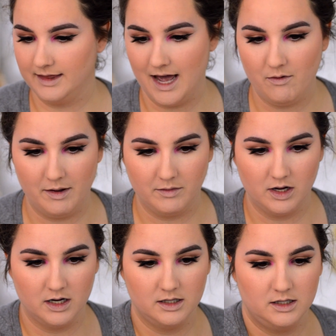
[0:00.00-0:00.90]
Now I'm
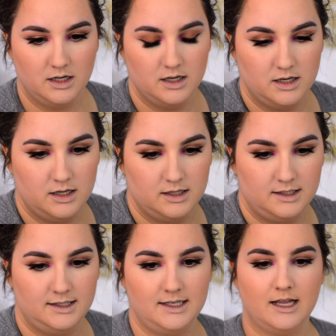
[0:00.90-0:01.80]
gonna
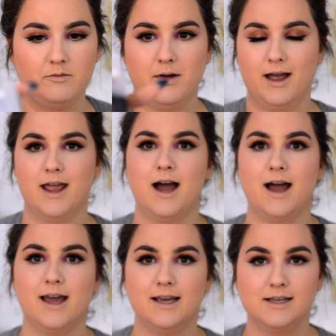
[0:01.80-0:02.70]
set my
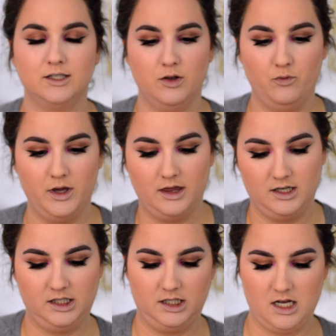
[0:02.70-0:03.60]
eyes with
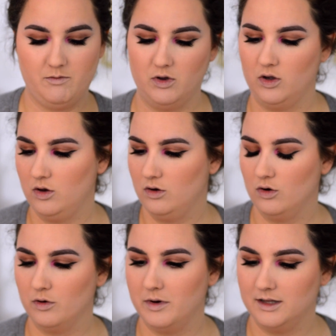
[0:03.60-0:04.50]
some
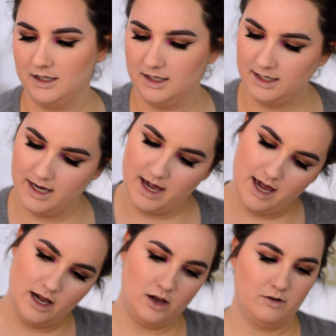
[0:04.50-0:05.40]
Urban
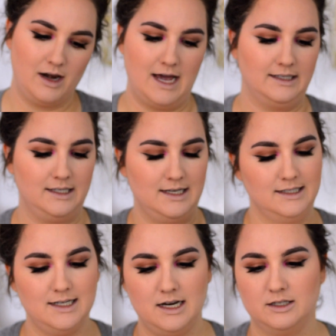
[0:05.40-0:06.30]
Decay
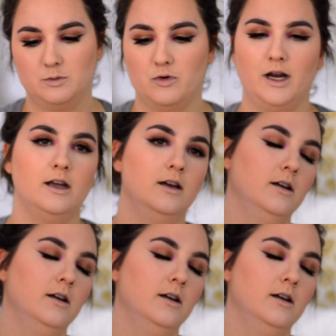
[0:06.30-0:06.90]
long-lasting setting spray.